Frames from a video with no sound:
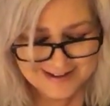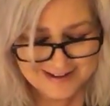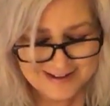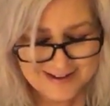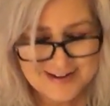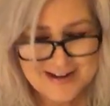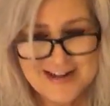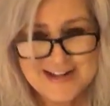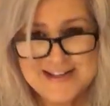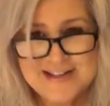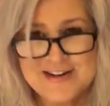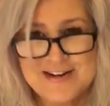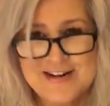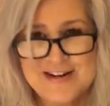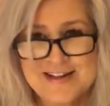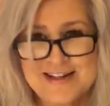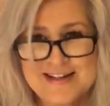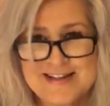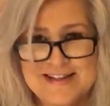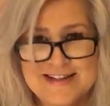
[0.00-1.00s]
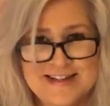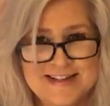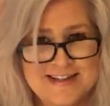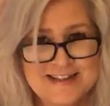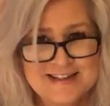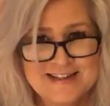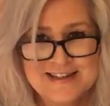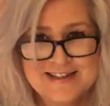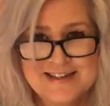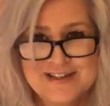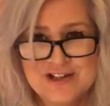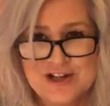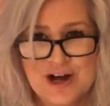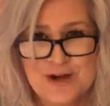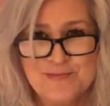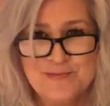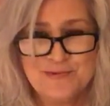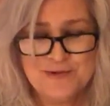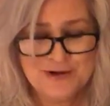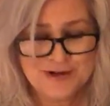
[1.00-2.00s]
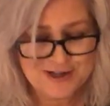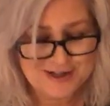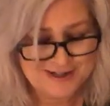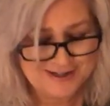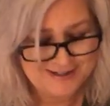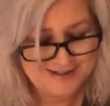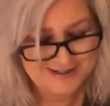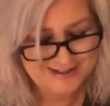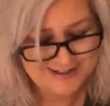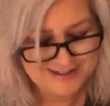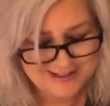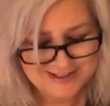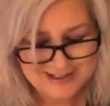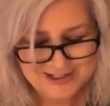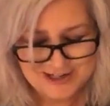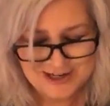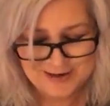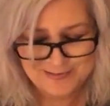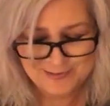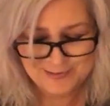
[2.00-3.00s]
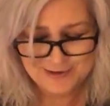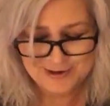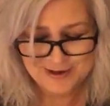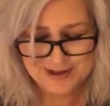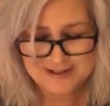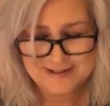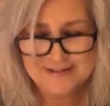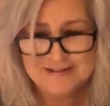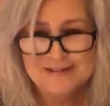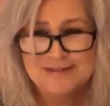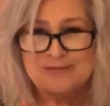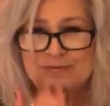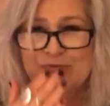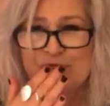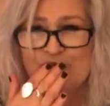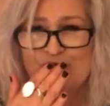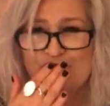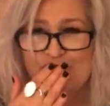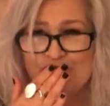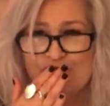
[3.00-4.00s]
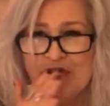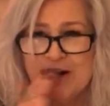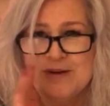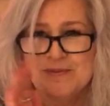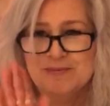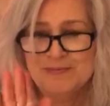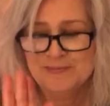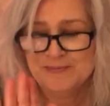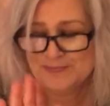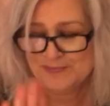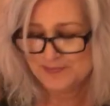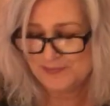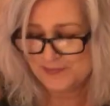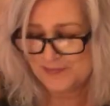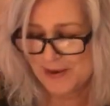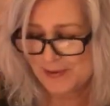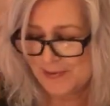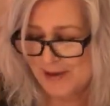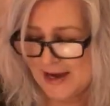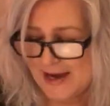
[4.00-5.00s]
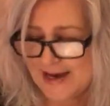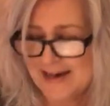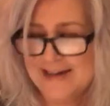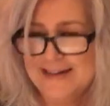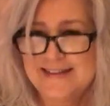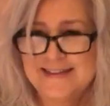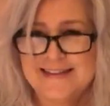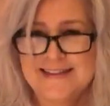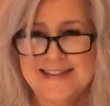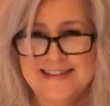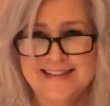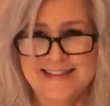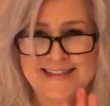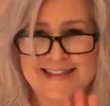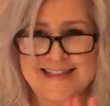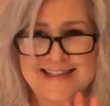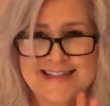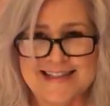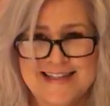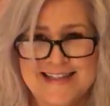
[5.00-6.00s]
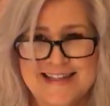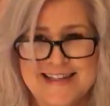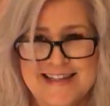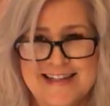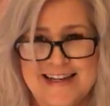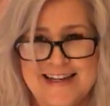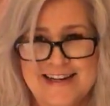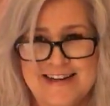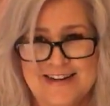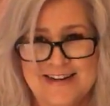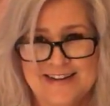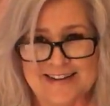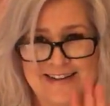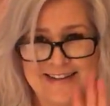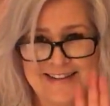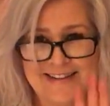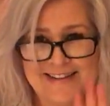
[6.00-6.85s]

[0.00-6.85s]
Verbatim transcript: All right, darlings, chop wood, chop wood. Mwah. Bye-bye. See you later.